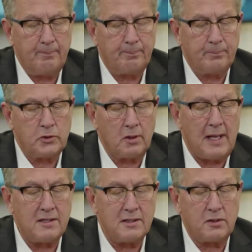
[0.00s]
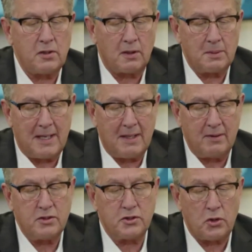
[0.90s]
Colonel Knisley talked
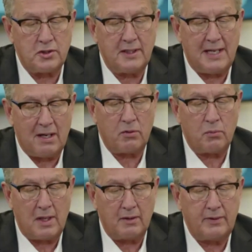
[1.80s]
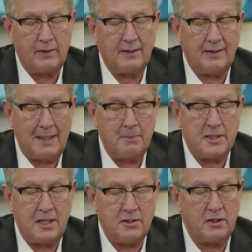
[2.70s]
about searching out relevant and
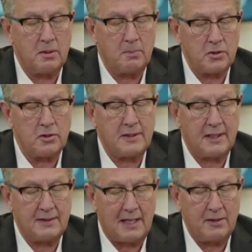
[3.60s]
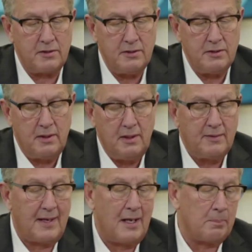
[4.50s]
game-changing commercial technologies
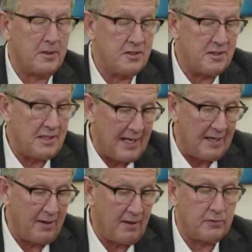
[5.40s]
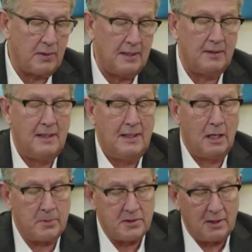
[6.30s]
that help us stay ahead of the threat,
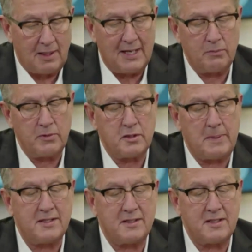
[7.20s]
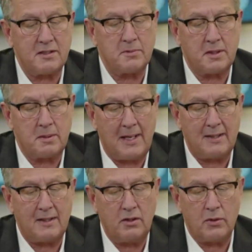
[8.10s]
help us align with Space Systems
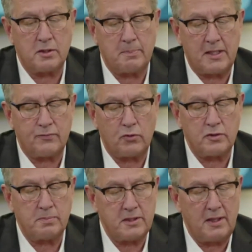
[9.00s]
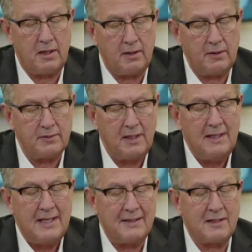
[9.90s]
Command and U.S. Space Force mission areas,
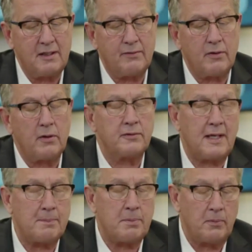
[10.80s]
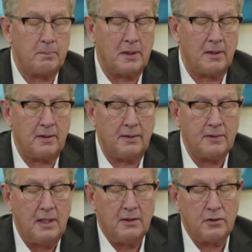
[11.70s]
and deliver those capabilities
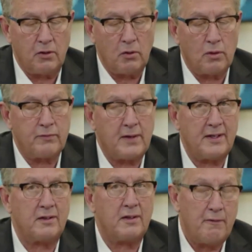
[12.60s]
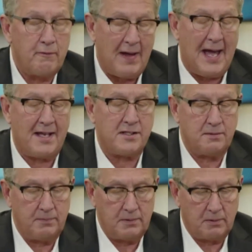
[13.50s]
to the warfighter fast.
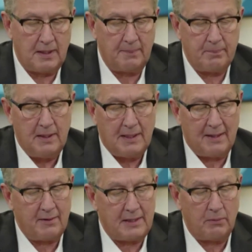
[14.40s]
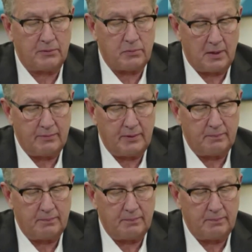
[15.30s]
Okay, I thought that was relevant.